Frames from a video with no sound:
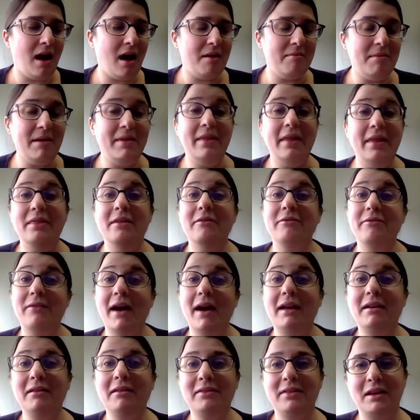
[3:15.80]
Um, and then the
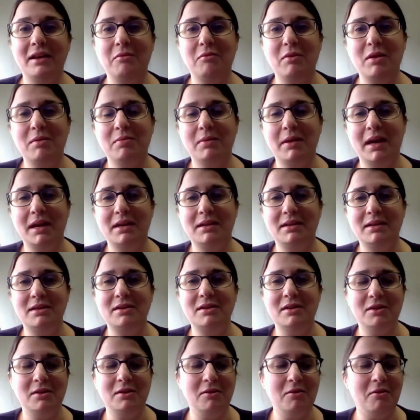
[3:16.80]
final thing we plan
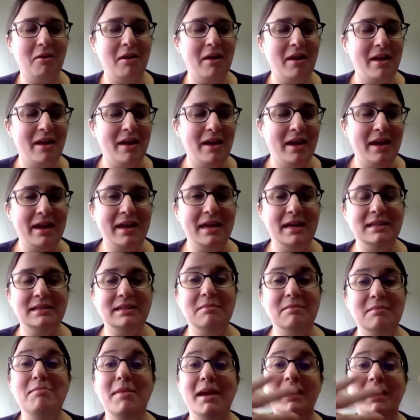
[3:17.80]
to do
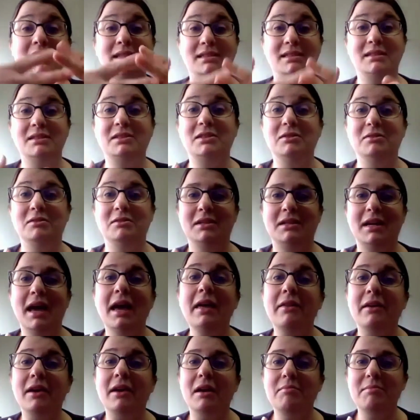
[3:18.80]
is mix the two
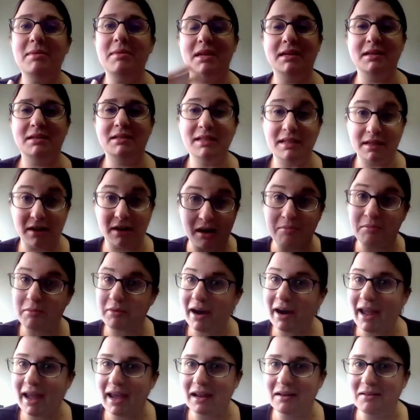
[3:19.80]
together because in our
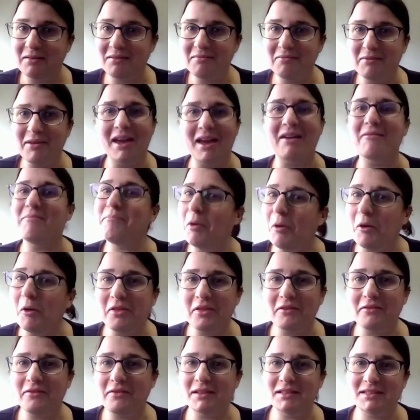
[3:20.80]
brain, we have
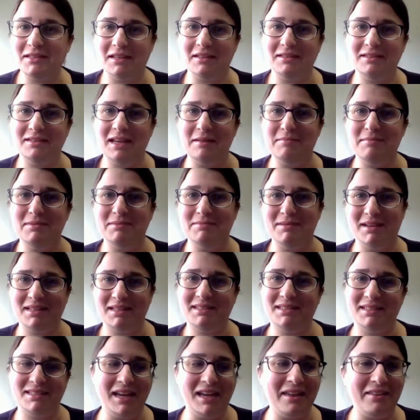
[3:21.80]
both of the cell types
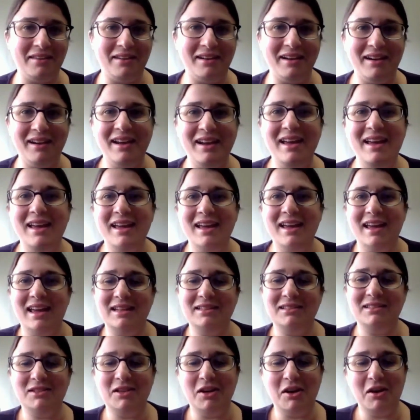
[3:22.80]
mixed together.
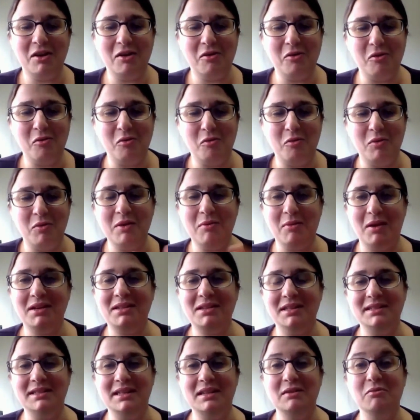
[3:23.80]
And so we
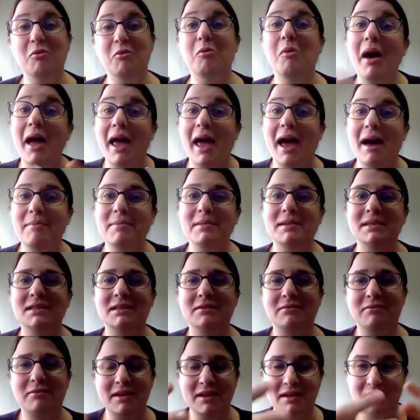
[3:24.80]
want to see well, what
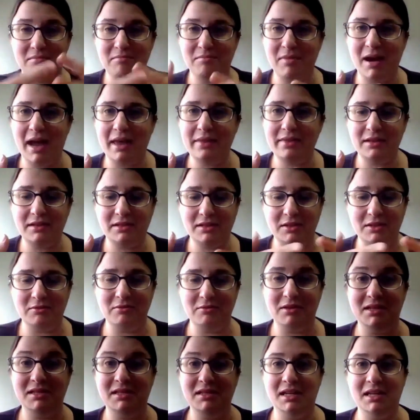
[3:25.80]
happens if we combine the
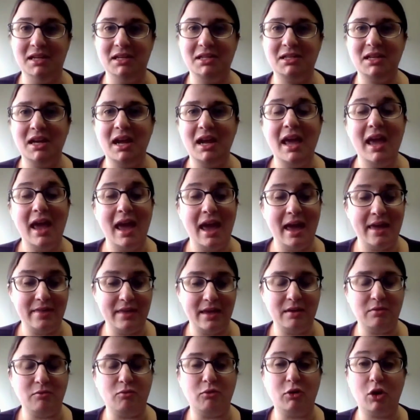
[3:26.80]
two in a dish
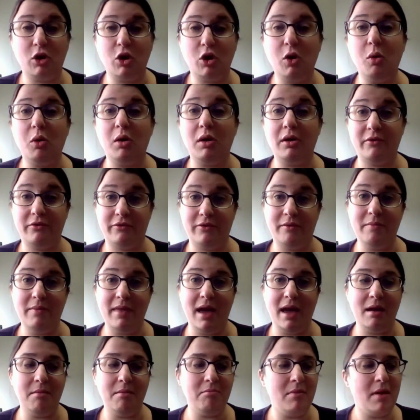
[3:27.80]
and then record
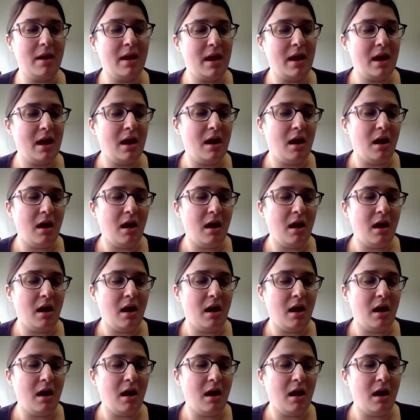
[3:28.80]
from them.